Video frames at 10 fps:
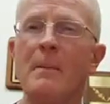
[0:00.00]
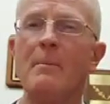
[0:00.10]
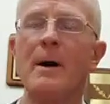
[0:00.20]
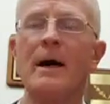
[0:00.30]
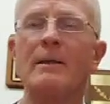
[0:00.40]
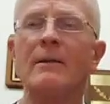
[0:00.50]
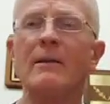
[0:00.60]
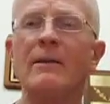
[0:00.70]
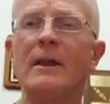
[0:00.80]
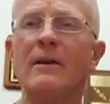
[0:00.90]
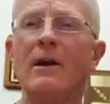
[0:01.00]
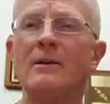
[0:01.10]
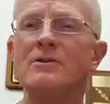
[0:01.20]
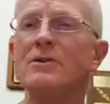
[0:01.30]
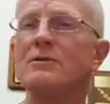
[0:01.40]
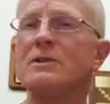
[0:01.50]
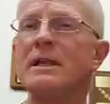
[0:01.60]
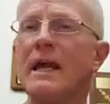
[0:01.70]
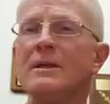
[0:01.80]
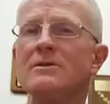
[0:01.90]
But there are two
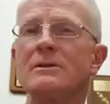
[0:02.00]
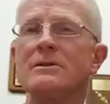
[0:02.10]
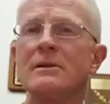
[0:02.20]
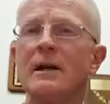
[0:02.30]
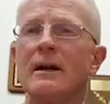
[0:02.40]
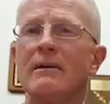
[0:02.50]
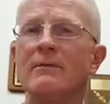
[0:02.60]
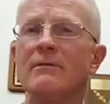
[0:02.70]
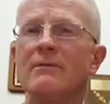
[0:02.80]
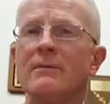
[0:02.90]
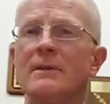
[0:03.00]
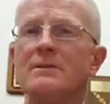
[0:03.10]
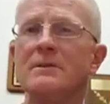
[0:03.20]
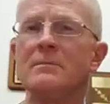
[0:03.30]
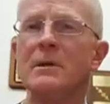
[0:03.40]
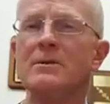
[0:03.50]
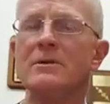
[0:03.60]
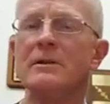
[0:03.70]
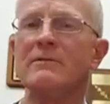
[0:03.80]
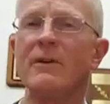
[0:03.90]
stages of the
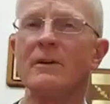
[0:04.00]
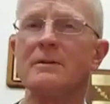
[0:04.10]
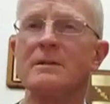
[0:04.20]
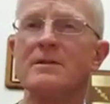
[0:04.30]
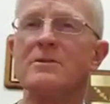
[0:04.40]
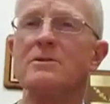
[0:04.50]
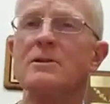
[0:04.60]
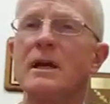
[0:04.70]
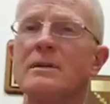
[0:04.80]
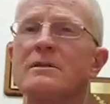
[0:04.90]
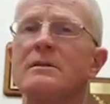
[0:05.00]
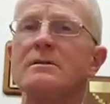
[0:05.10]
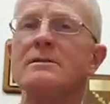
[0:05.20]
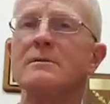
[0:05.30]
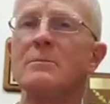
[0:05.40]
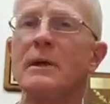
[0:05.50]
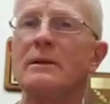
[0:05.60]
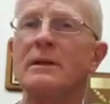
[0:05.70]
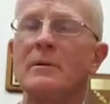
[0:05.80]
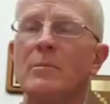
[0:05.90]
submission. The first is just to
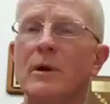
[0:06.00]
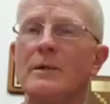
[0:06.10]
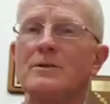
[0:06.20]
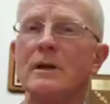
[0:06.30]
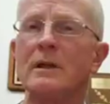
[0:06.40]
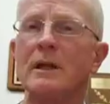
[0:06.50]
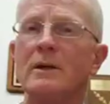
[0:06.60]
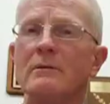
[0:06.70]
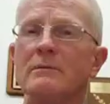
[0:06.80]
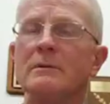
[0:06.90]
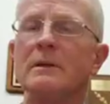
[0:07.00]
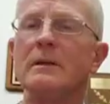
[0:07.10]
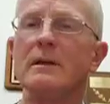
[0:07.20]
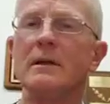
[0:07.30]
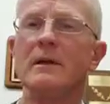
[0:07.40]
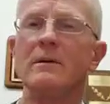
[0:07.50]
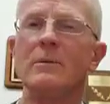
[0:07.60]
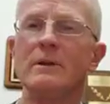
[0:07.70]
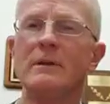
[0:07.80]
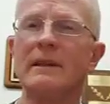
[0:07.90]
submit the impression alone.
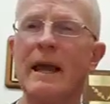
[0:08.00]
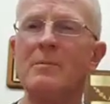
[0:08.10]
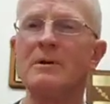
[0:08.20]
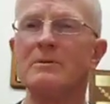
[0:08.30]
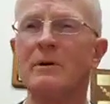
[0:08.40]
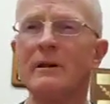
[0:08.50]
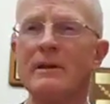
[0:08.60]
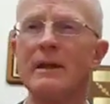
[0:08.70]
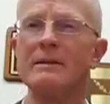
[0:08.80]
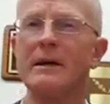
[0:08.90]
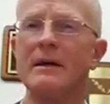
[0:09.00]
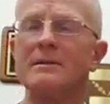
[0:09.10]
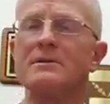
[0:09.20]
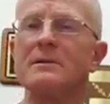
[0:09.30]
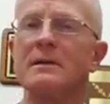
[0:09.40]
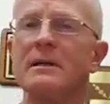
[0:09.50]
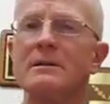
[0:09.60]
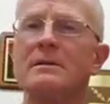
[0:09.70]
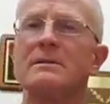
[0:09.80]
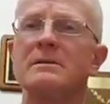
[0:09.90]
What the laboratory then does
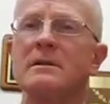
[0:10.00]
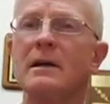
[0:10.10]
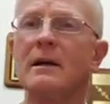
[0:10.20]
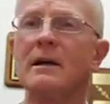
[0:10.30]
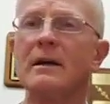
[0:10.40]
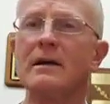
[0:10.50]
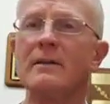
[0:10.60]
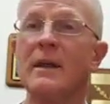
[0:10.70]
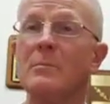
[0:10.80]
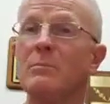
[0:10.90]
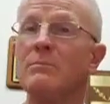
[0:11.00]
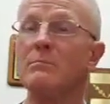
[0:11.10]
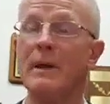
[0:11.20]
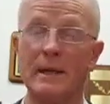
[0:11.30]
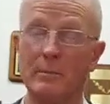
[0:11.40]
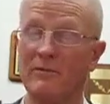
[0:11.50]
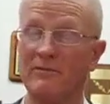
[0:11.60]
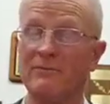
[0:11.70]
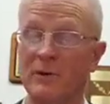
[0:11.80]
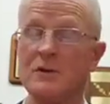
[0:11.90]
is they make a
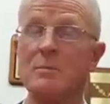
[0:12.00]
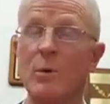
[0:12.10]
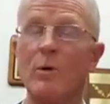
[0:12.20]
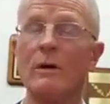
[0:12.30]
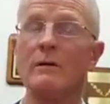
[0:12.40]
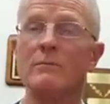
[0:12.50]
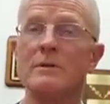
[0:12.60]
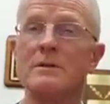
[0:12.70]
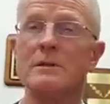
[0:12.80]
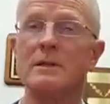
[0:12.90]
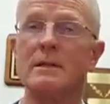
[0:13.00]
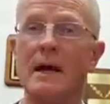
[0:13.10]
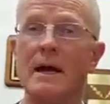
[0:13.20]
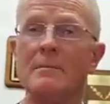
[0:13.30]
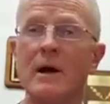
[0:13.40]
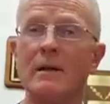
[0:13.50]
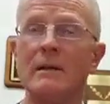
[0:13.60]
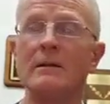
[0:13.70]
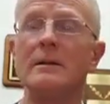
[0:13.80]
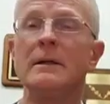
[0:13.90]
first pour, which is the dye
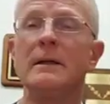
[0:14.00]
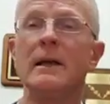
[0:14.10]
model,